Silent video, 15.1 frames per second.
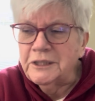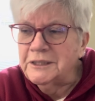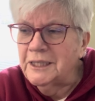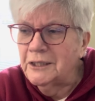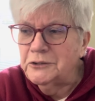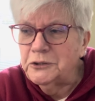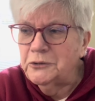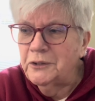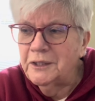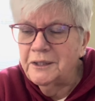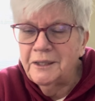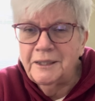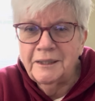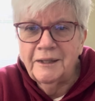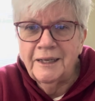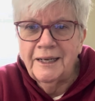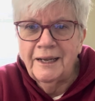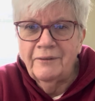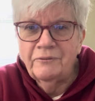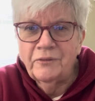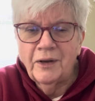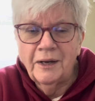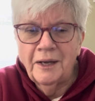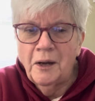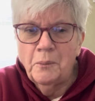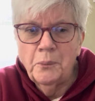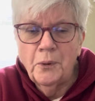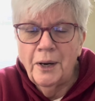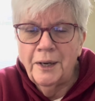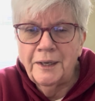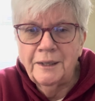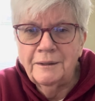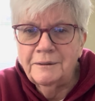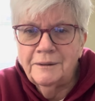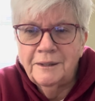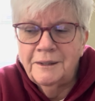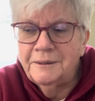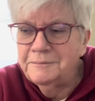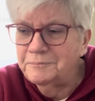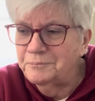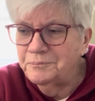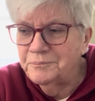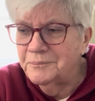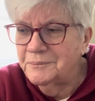it tells you that they, they have uh, help wanted. And